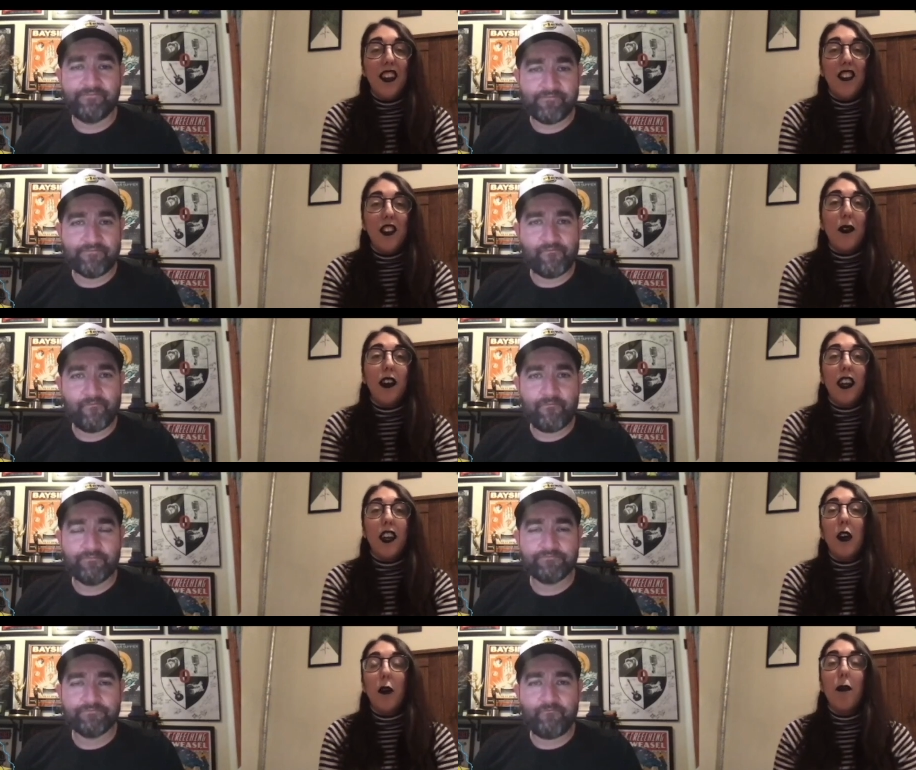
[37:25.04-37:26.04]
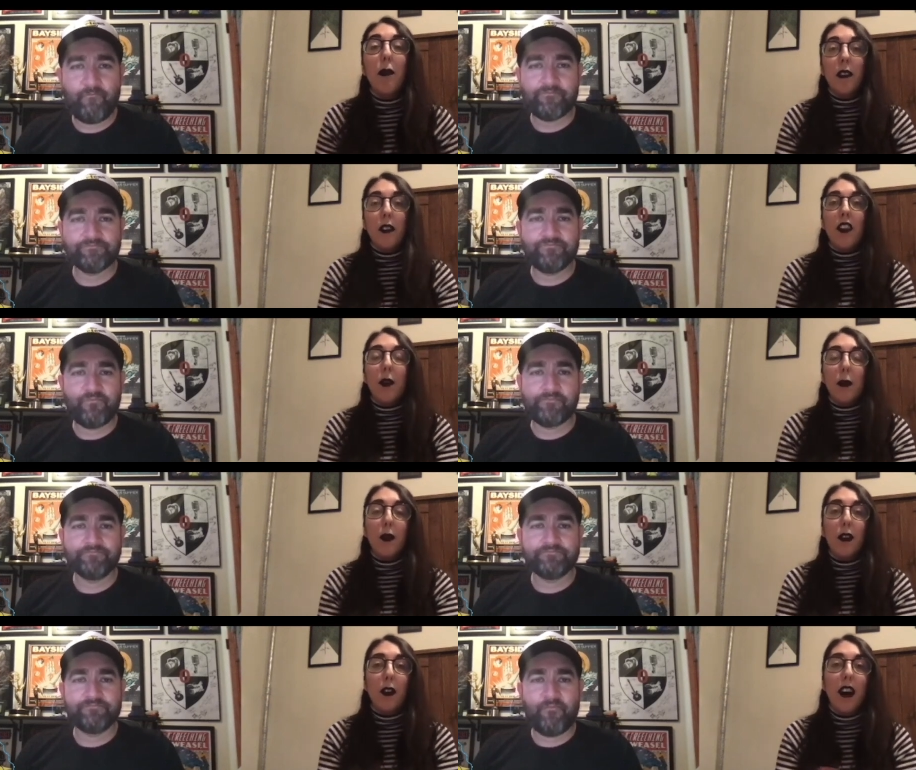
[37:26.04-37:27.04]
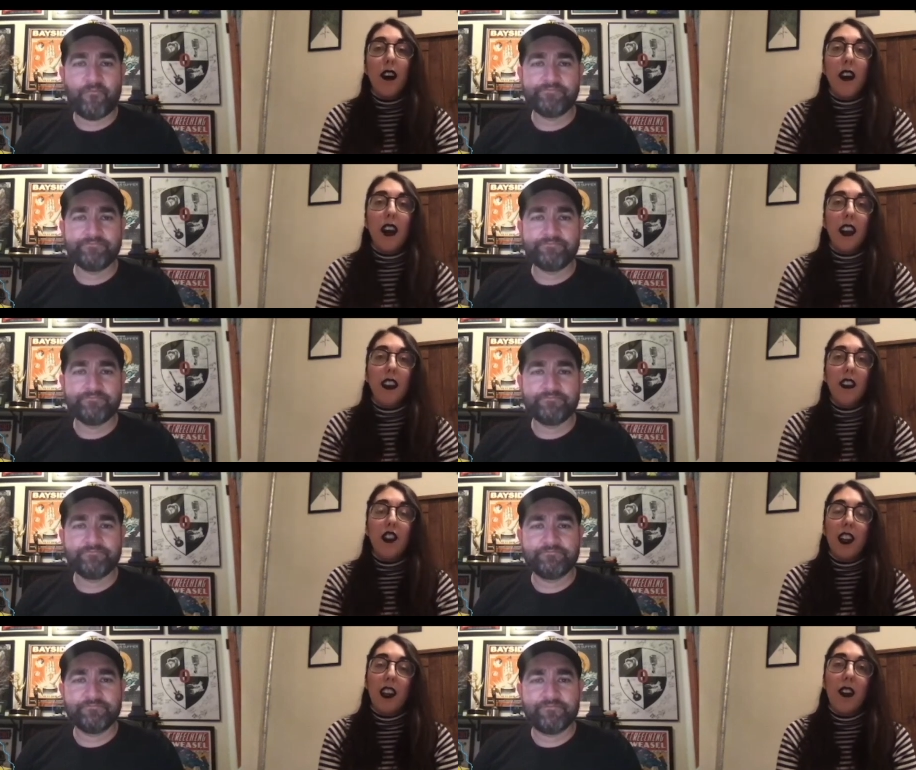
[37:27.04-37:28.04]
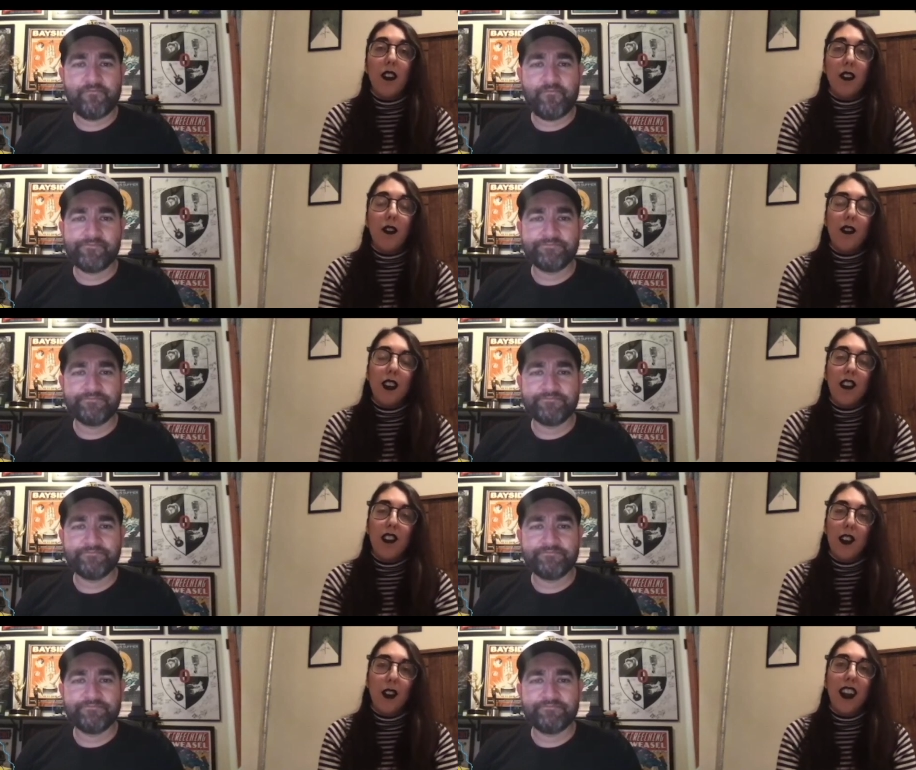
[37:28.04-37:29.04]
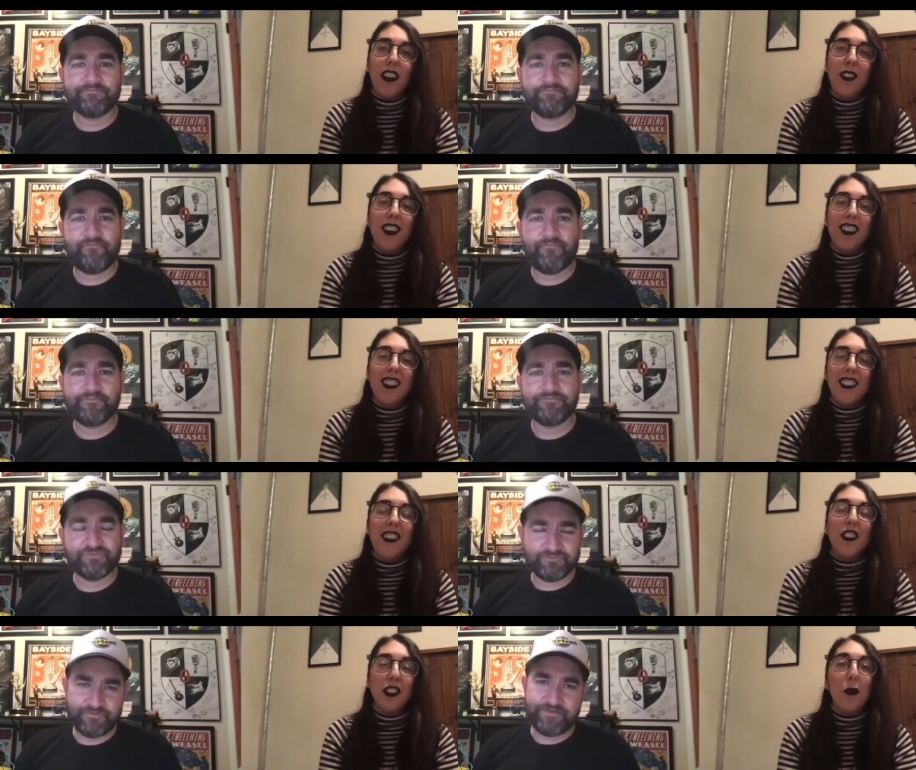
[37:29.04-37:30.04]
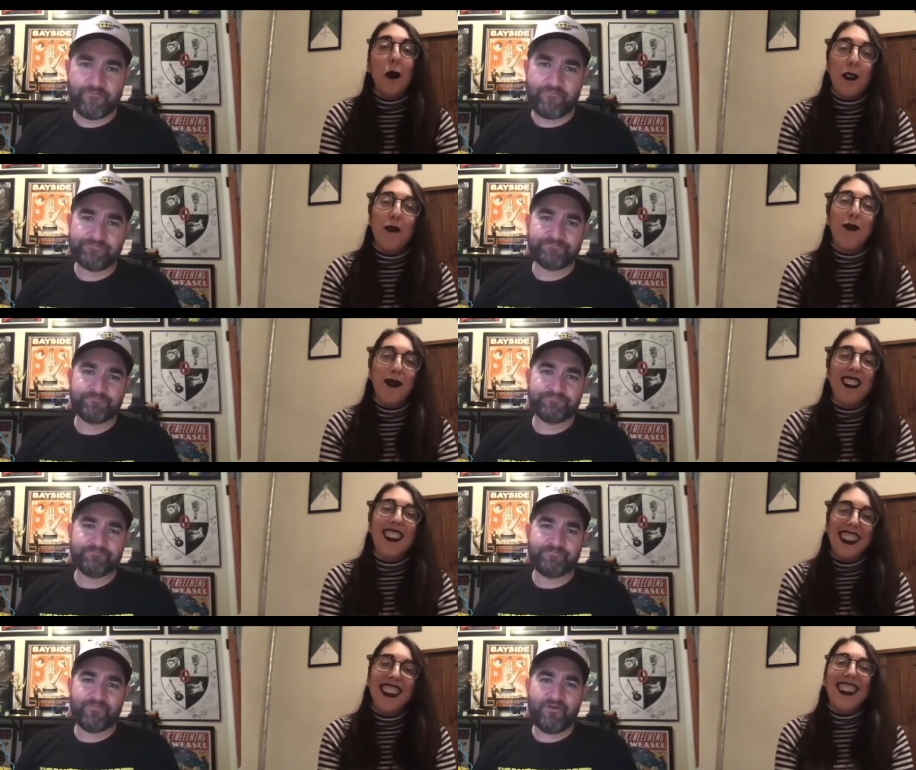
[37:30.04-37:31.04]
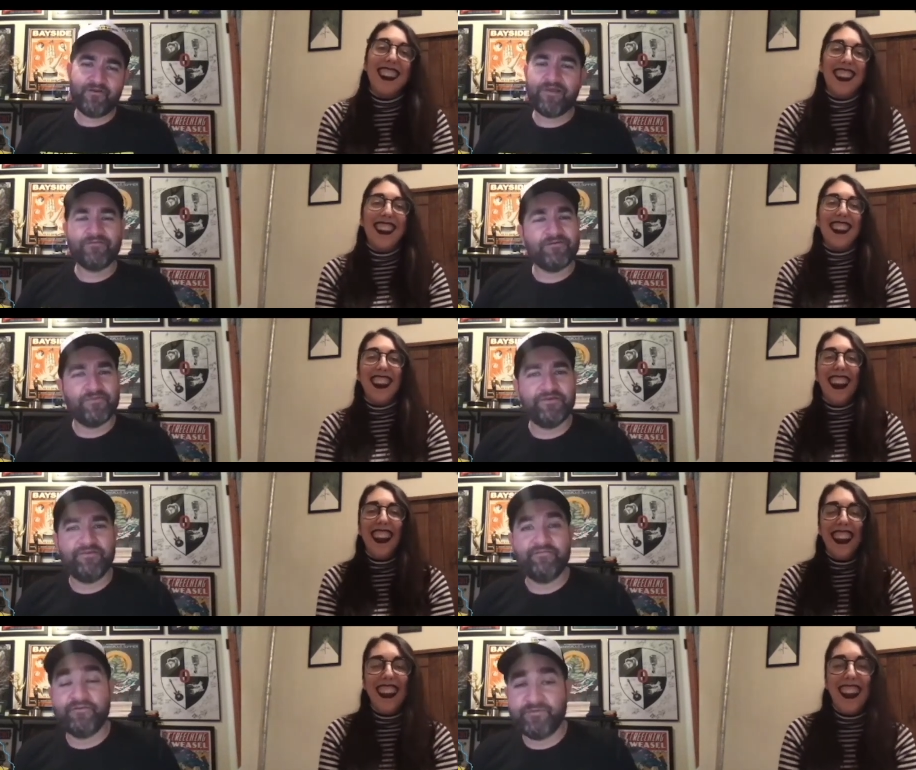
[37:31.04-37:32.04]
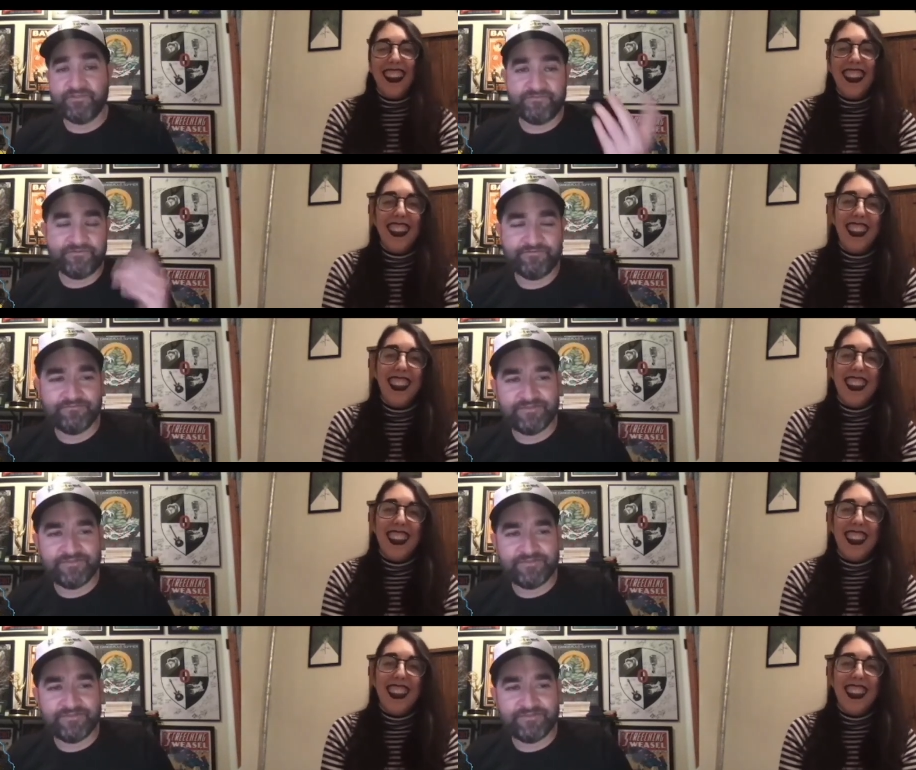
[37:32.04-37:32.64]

Speaker 1: the book, and I hope other people will go out and check it out and give it a read because it's a good one.
Speaker 2: All right. No, thank you very much for talking